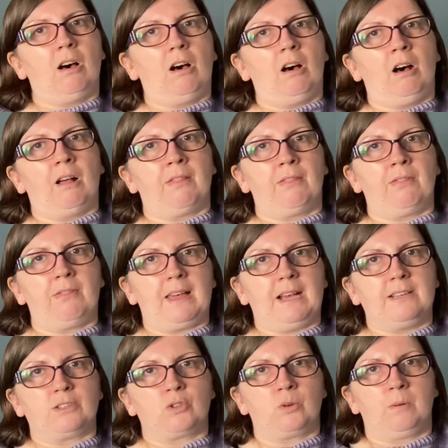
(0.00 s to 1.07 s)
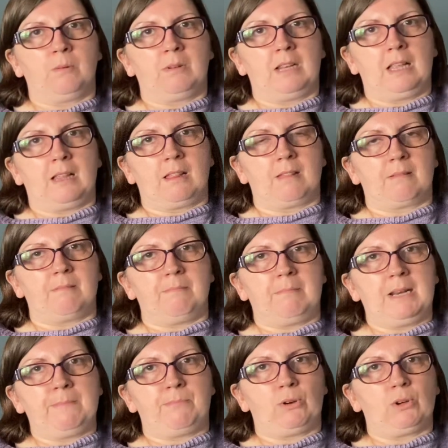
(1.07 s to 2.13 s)
on the actual little
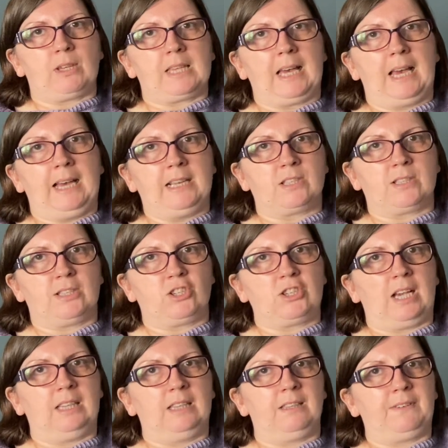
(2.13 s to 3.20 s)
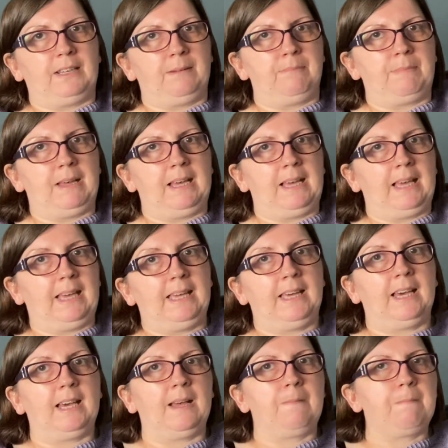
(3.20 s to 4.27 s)
mini bookcase on the shelving bit
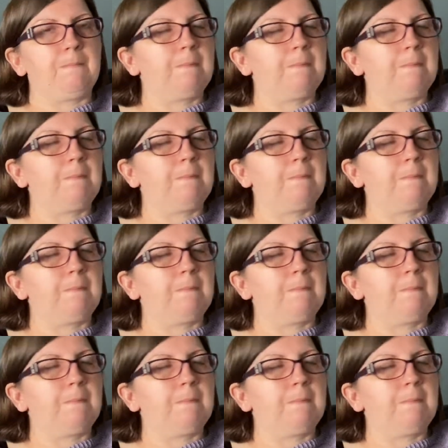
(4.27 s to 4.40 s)
here.